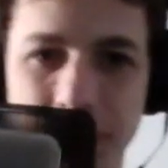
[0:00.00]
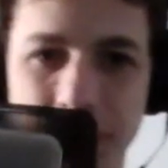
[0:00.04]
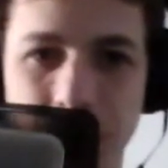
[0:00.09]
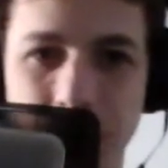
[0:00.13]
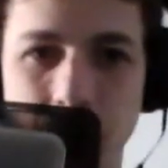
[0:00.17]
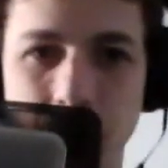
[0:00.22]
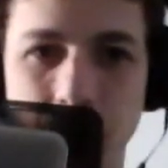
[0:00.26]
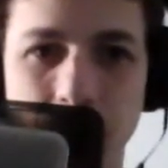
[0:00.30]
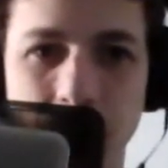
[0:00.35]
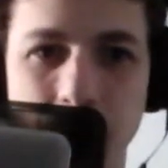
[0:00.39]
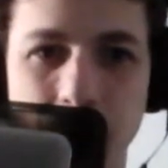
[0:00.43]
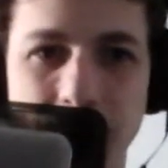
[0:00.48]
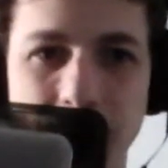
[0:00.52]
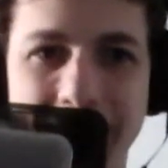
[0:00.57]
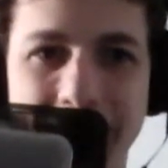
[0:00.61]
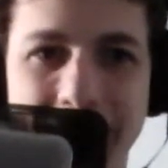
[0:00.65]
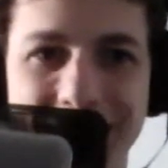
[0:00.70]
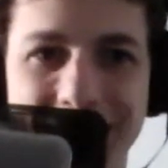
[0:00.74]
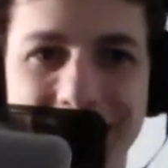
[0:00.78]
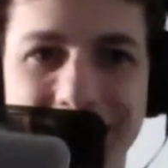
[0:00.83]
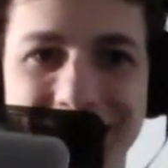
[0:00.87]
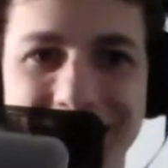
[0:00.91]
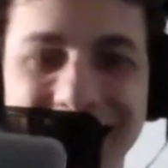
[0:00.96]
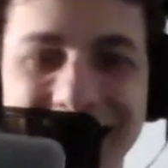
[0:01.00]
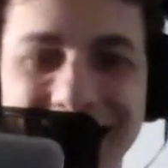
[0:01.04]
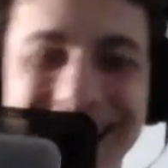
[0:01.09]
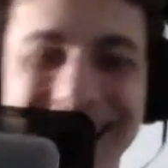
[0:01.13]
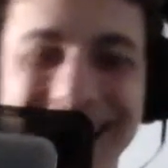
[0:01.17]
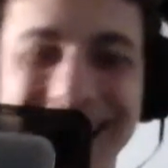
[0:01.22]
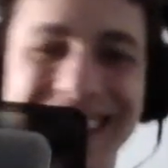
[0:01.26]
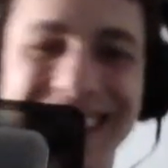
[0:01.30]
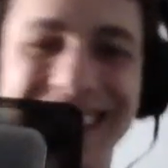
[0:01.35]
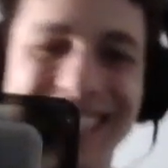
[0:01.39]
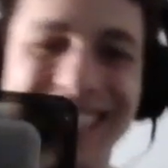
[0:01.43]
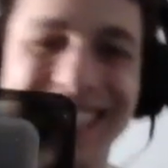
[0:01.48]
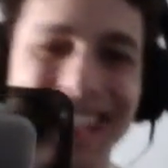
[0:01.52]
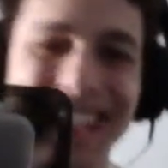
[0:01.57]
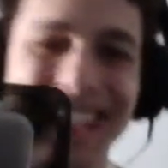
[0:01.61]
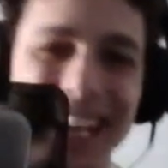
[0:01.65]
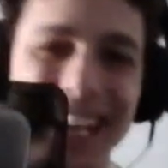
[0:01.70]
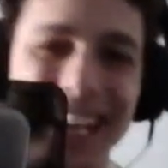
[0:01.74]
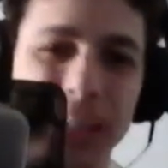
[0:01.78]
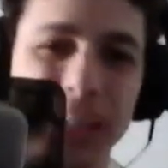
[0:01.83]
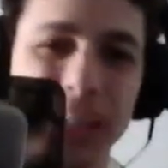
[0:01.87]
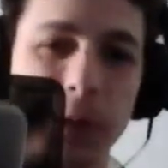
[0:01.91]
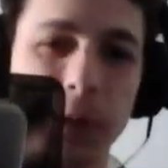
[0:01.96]
what's that?
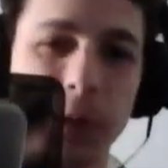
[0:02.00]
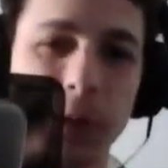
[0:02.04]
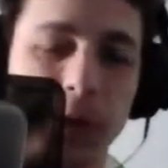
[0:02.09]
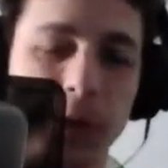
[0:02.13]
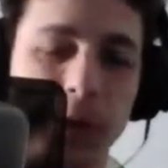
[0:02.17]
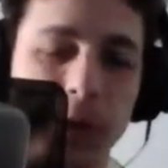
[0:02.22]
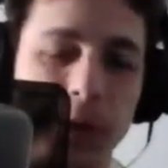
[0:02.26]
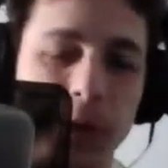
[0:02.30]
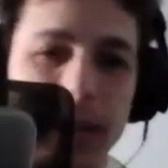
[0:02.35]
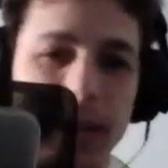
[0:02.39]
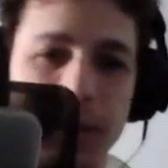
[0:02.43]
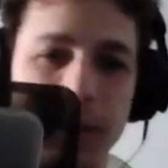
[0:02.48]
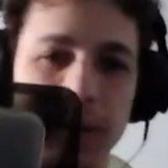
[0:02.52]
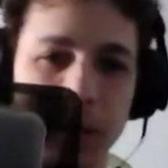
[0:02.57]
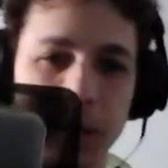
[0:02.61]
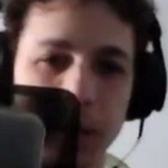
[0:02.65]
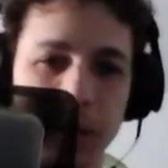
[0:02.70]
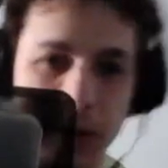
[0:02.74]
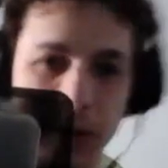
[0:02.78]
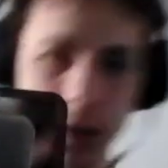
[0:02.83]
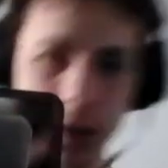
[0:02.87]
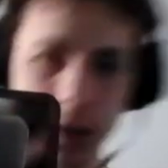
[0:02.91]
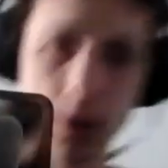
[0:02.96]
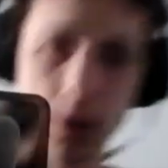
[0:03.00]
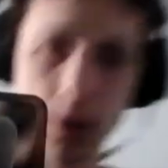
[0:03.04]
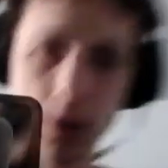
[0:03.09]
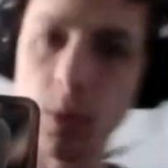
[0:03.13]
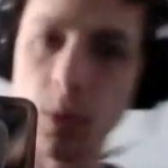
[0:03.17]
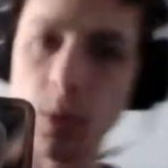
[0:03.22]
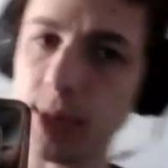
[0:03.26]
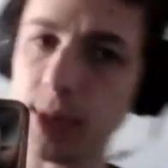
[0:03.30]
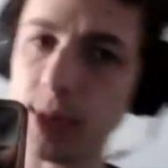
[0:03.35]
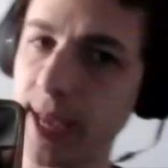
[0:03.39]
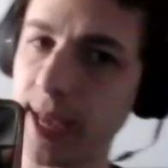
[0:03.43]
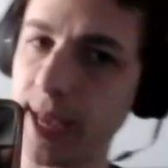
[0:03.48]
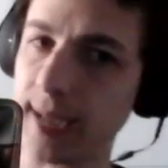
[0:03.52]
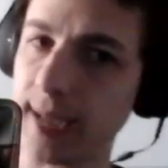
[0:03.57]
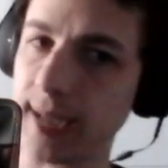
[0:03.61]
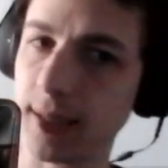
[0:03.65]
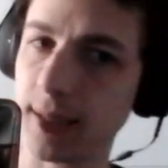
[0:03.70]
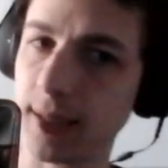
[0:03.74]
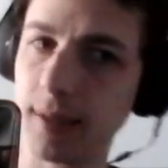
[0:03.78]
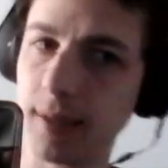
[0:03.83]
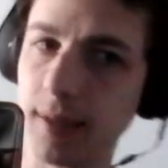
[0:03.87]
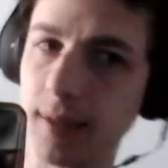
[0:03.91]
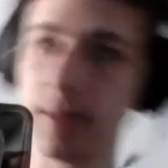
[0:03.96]
As opposed to like, what's that?
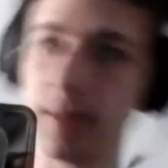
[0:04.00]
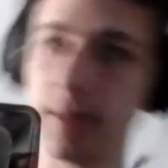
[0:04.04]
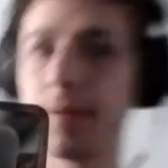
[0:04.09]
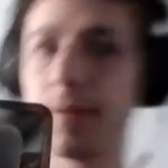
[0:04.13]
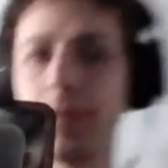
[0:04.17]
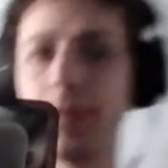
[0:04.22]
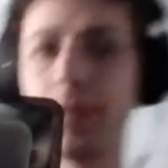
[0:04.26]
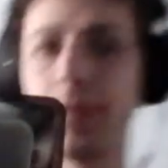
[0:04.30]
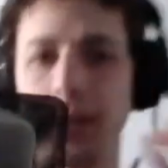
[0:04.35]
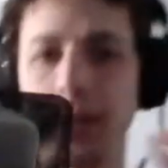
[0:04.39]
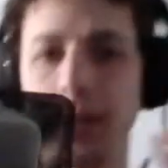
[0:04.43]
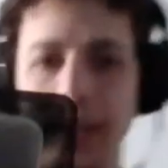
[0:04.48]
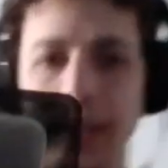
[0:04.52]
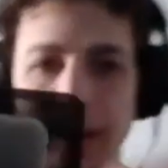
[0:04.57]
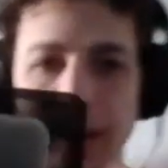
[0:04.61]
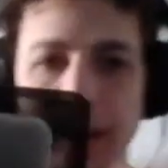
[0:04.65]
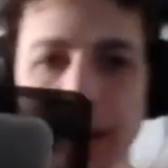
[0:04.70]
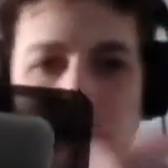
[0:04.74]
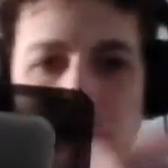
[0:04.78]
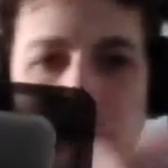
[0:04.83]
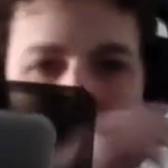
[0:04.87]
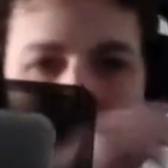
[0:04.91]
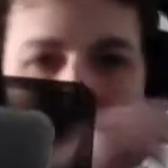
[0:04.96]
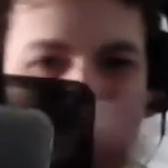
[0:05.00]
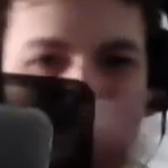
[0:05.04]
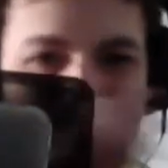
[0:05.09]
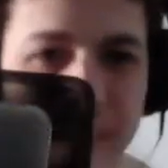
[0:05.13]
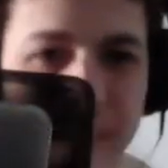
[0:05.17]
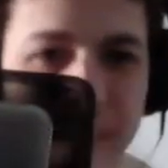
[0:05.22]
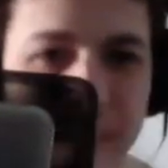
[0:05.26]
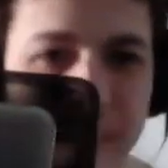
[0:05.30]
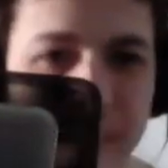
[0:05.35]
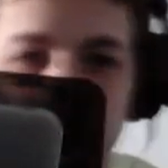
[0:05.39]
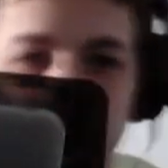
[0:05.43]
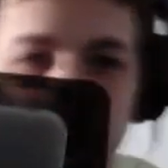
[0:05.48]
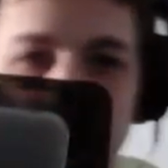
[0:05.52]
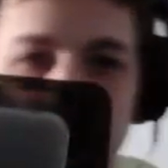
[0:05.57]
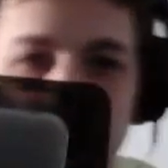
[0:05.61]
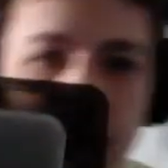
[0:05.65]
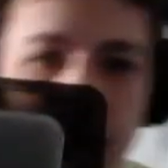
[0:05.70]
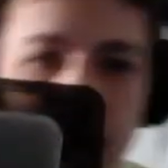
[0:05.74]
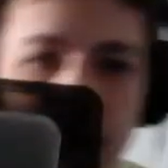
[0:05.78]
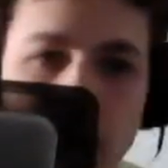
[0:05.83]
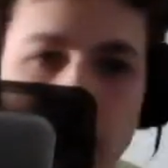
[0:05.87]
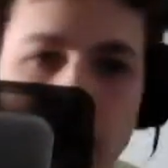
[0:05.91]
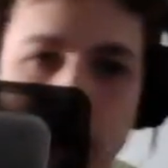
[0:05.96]
Yeah, the sound has to
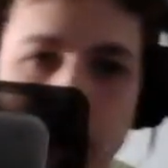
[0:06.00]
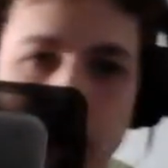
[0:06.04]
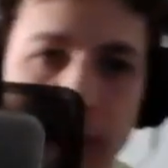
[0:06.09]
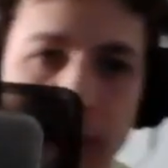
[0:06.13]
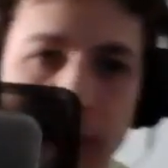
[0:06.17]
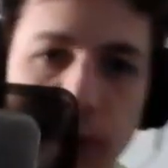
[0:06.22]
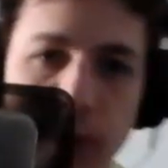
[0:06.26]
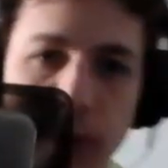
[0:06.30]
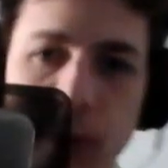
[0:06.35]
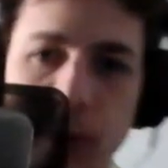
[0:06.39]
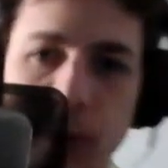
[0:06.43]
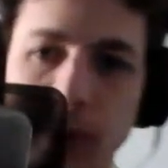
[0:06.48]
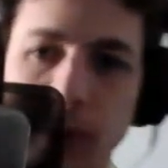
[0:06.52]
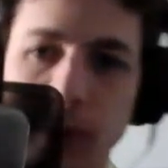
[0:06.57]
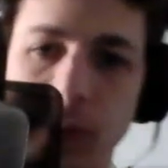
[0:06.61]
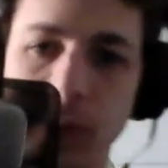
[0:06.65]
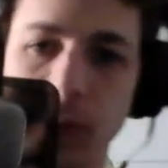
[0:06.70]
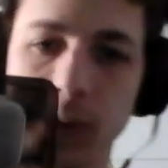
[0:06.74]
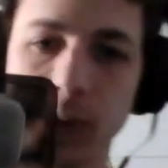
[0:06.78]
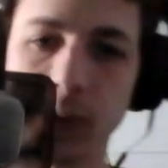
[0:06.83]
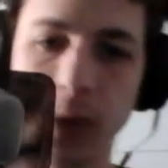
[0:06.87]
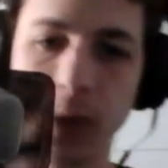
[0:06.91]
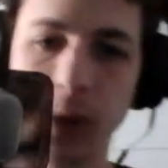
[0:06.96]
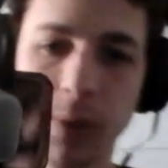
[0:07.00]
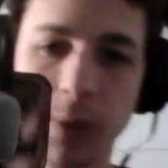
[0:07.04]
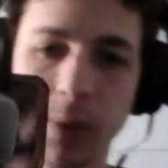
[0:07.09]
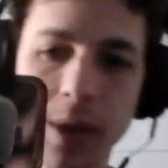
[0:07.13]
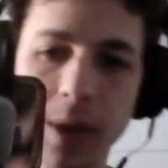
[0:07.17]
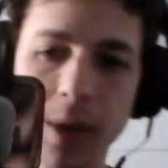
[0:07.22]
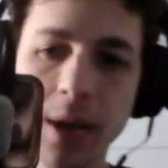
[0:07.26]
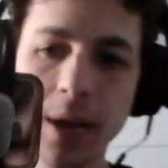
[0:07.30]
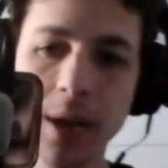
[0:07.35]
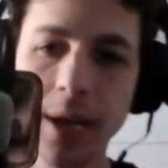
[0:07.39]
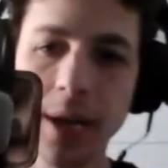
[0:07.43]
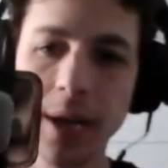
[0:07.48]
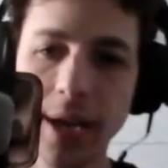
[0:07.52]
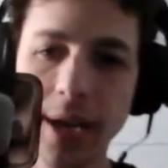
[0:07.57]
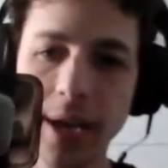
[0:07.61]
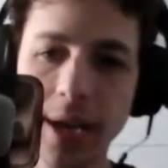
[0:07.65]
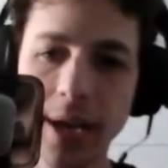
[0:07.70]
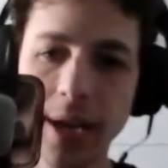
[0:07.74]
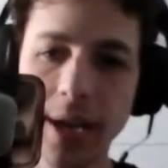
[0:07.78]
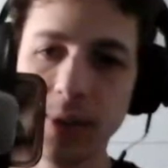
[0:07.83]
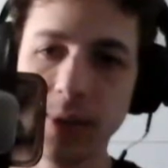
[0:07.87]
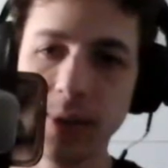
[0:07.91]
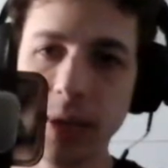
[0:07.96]
go with the vocals. So
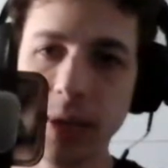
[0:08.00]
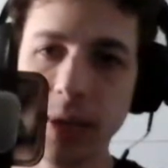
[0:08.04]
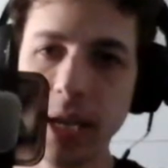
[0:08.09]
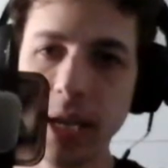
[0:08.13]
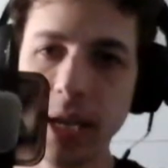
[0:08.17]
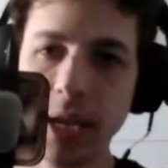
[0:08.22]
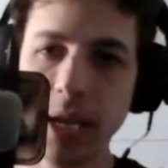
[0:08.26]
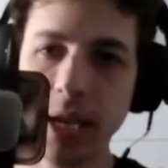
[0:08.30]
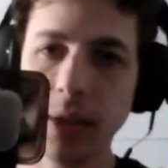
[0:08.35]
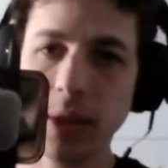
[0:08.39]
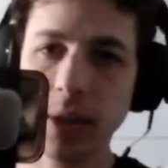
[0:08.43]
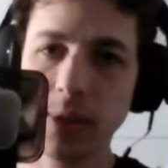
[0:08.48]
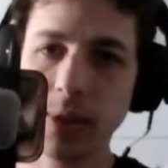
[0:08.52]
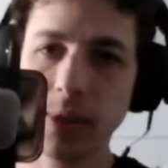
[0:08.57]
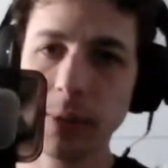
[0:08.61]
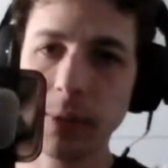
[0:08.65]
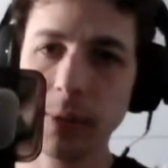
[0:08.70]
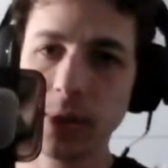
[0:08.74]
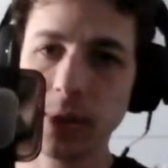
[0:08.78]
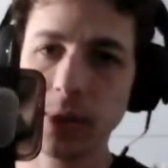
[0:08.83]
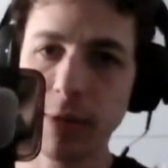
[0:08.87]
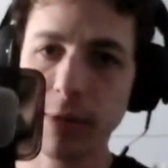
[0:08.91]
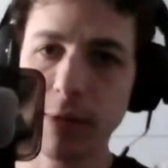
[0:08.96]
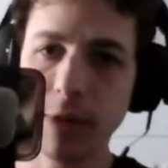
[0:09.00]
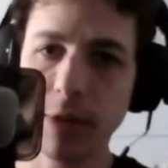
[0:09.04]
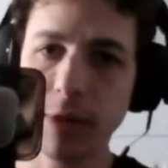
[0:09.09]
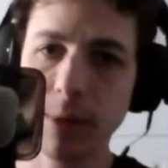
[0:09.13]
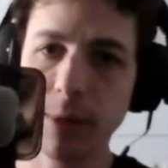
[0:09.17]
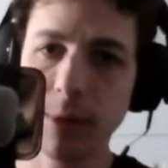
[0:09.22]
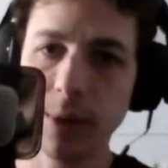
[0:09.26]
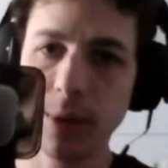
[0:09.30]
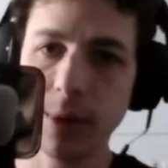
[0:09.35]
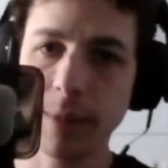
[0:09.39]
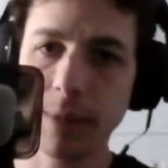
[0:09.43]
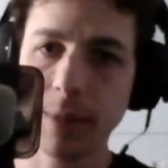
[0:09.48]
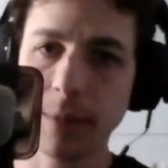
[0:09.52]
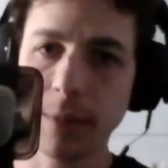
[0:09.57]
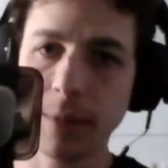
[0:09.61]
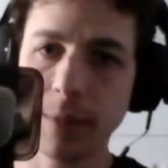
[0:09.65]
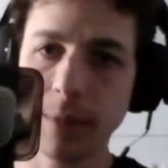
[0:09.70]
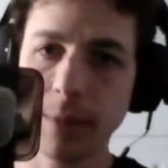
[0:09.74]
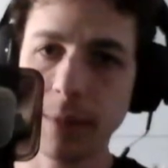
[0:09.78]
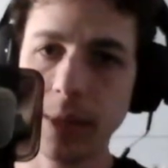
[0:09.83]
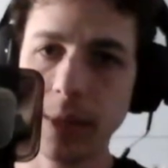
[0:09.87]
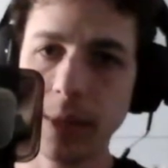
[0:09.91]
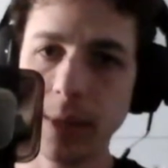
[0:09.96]
it's again really simple stuff that I'm doing. I'm
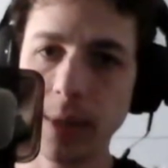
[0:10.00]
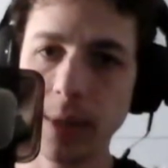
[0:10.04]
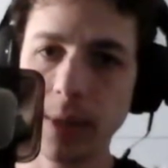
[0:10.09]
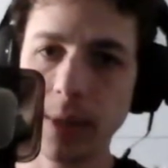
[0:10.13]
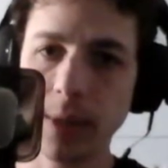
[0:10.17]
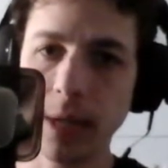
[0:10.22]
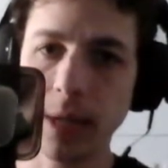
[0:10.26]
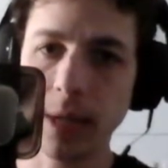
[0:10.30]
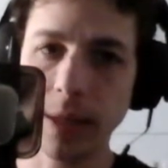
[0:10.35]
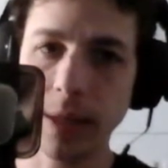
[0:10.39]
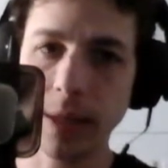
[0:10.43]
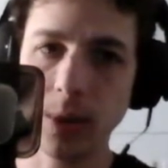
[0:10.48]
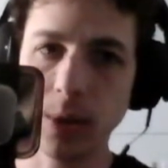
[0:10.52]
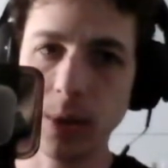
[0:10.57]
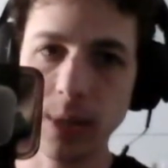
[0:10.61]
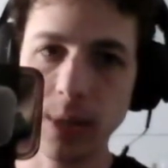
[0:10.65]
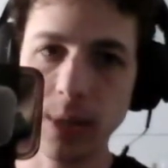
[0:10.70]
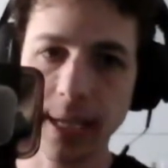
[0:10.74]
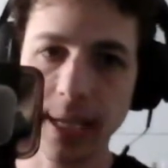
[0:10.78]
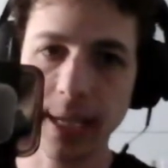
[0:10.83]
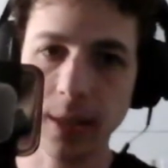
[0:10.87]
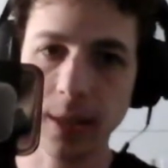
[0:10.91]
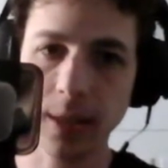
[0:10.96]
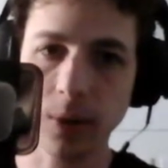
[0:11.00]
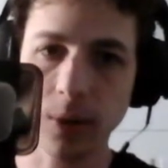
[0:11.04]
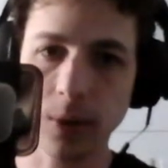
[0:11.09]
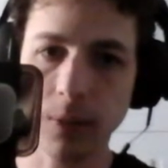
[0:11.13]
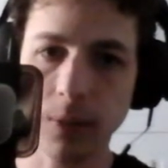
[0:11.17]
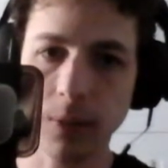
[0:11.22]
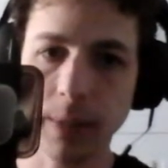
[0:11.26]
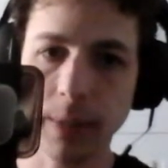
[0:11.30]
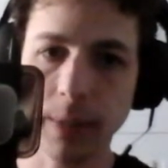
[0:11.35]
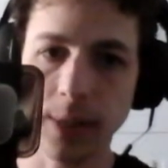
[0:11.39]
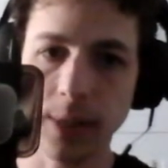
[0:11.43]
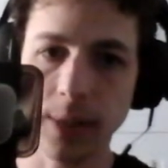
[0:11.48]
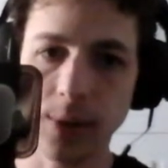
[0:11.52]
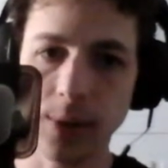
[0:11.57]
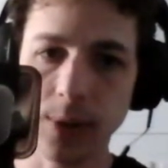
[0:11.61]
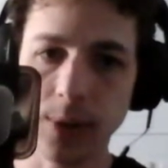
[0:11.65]
not doing anything too technical, but it